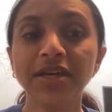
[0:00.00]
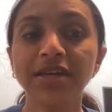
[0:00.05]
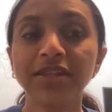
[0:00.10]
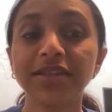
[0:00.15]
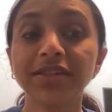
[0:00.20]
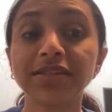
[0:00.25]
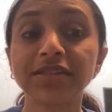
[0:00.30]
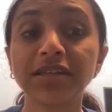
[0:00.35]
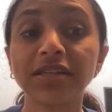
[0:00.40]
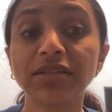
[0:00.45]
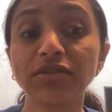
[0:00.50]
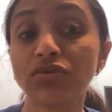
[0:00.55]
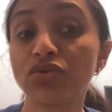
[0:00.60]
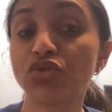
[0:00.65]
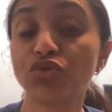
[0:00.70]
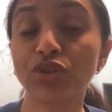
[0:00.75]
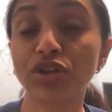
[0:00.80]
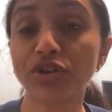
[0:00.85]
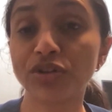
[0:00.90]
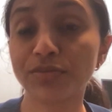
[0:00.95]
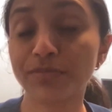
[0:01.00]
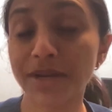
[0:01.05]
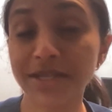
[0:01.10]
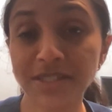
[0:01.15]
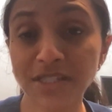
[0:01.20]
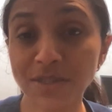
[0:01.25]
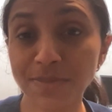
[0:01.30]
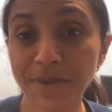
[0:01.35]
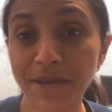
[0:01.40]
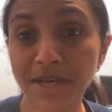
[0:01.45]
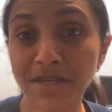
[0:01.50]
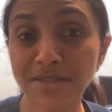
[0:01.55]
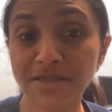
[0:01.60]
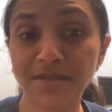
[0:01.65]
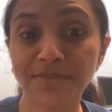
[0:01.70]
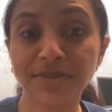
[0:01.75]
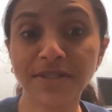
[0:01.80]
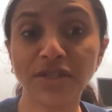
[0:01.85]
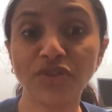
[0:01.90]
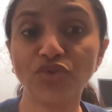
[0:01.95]
This can trigger muscle
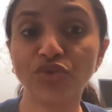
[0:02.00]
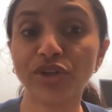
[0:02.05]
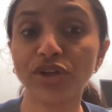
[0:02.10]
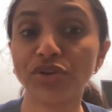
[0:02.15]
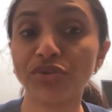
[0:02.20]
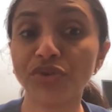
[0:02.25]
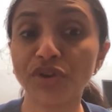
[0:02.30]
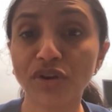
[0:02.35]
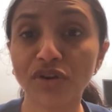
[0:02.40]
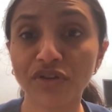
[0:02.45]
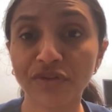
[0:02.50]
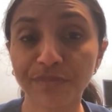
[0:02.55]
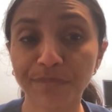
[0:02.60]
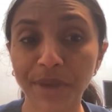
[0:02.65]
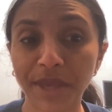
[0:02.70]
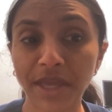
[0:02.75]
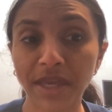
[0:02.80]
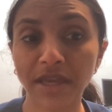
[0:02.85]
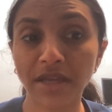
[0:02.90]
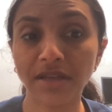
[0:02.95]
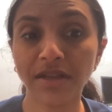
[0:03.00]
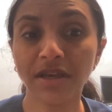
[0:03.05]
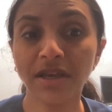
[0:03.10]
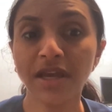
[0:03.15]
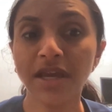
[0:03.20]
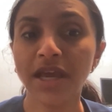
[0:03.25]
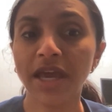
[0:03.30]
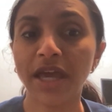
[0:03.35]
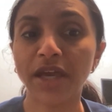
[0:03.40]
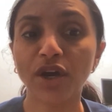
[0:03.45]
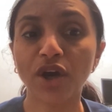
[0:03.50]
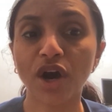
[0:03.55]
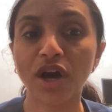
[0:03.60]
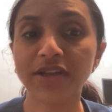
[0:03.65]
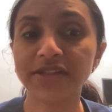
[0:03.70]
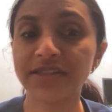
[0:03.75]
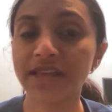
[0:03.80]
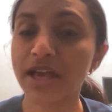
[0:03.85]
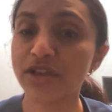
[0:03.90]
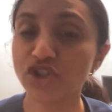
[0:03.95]
spasms, can trigger nerve pain, and
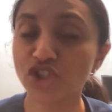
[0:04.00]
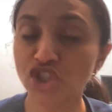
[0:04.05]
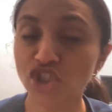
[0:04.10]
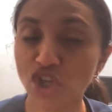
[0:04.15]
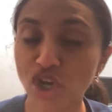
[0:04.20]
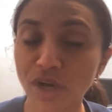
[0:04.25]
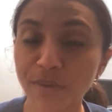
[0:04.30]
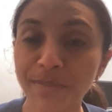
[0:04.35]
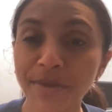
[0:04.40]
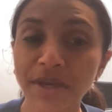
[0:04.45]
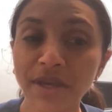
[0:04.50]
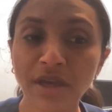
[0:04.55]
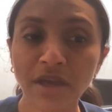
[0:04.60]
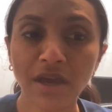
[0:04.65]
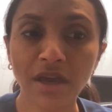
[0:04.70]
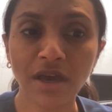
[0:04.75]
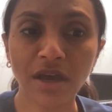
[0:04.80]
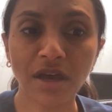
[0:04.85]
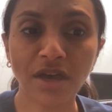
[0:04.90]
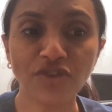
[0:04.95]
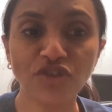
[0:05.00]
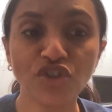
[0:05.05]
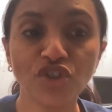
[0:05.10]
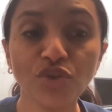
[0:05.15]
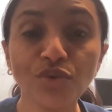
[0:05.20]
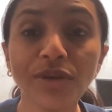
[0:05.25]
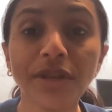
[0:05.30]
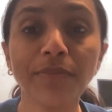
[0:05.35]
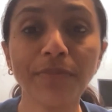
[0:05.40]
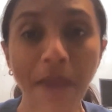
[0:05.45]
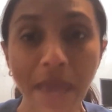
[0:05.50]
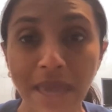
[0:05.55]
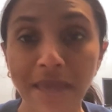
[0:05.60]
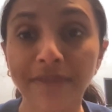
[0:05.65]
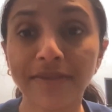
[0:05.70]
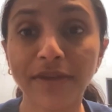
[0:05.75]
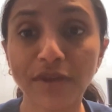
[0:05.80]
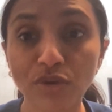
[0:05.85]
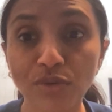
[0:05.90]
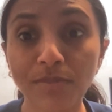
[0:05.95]
cause that sharp shooting pain
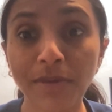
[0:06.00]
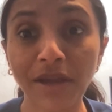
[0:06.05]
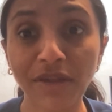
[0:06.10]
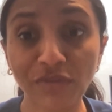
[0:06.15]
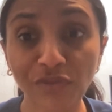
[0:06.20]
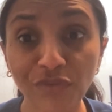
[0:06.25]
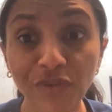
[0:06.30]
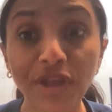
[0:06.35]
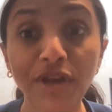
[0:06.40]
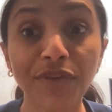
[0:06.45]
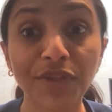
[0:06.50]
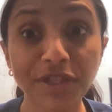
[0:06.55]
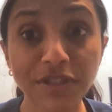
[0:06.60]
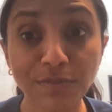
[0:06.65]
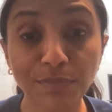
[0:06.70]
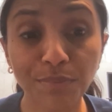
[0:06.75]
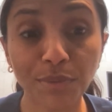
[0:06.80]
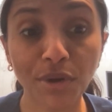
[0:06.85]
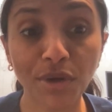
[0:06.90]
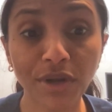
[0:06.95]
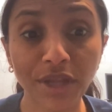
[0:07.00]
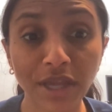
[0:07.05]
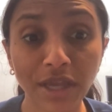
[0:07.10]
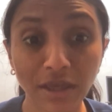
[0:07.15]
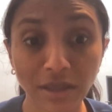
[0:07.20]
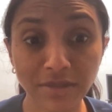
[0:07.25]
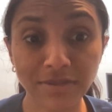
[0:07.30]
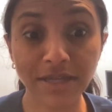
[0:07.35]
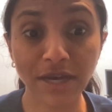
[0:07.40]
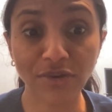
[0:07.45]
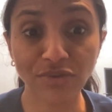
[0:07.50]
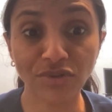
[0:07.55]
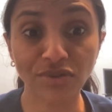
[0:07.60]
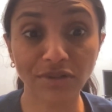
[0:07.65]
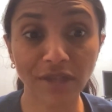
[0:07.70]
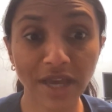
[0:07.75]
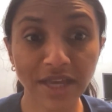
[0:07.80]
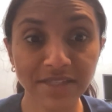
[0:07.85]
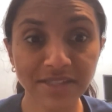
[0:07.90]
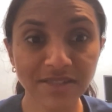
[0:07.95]
that you might feel that's burning down your
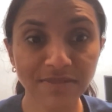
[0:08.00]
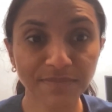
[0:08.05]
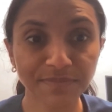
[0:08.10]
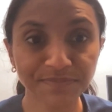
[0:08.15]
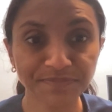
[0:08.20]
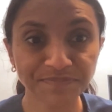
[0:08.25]
legs.